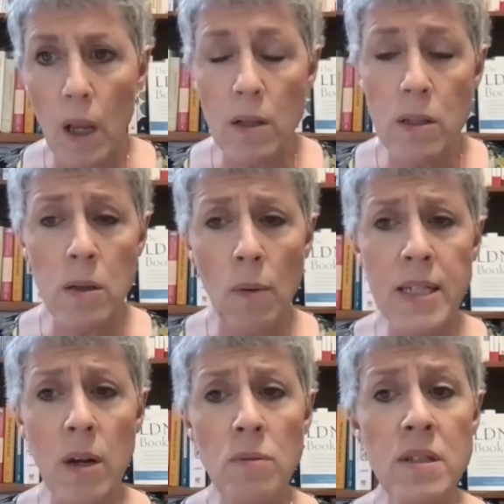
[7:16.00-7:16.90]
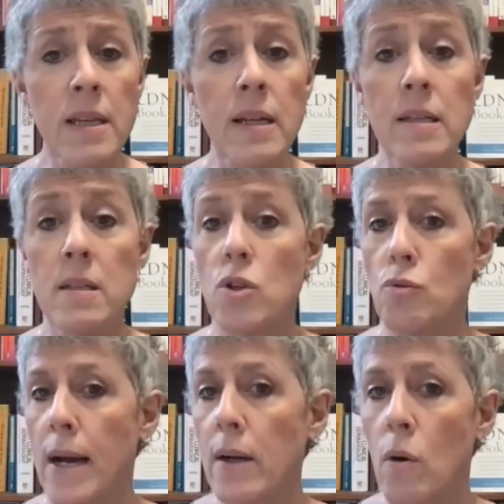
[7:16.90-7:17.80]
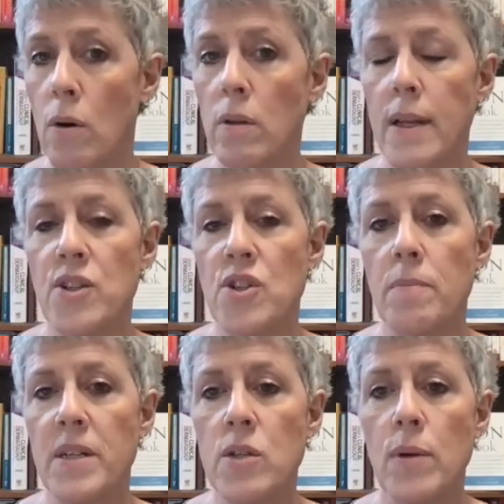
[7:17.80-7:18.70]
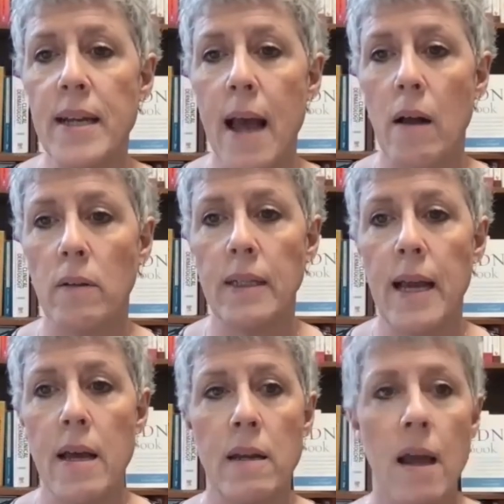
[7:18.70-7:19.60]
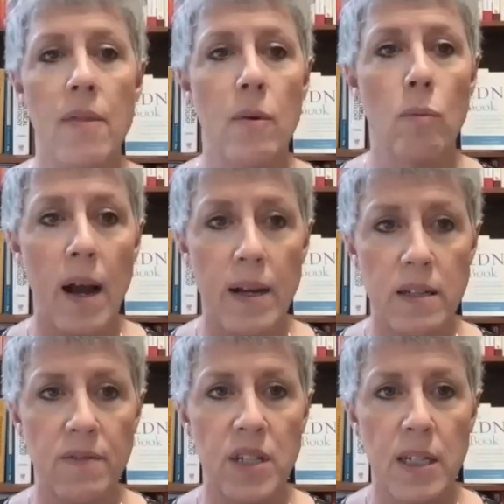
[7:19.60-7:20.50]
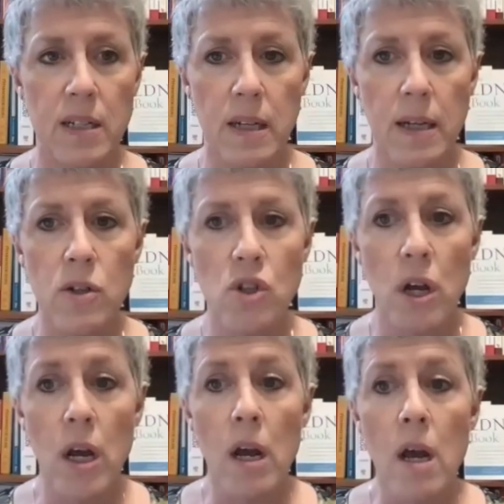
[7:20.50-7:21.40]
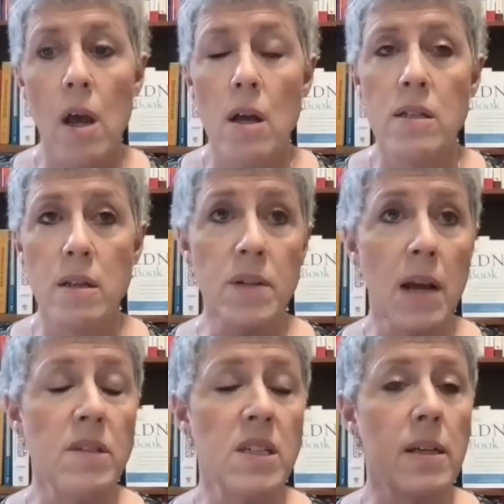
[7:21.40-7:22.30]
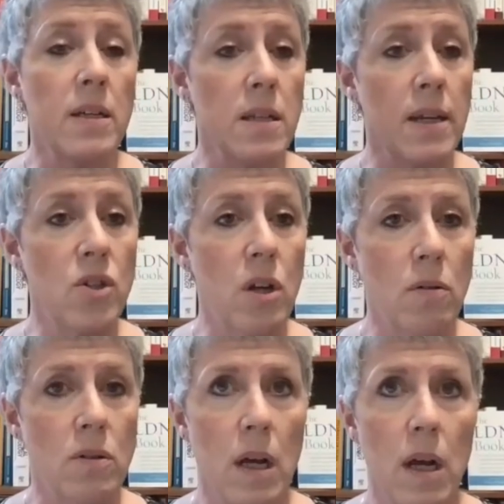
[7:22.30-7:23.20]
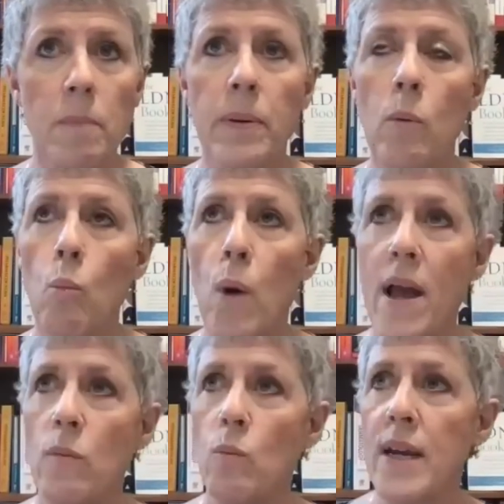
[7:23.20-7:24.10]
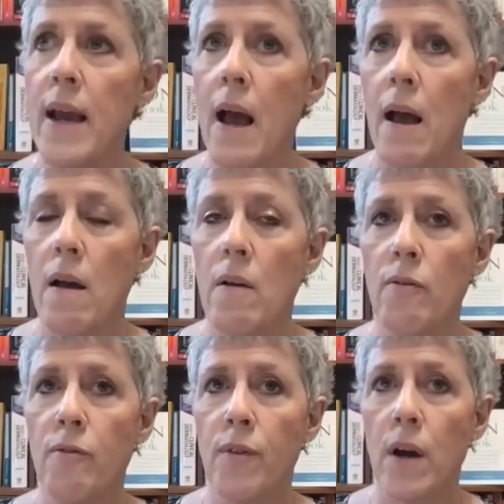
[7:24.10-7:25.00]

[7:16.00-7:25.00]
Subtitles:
So I don't see it as a direct correlation between LDN and the rise of TSH. Sometimes TSH goes up when we have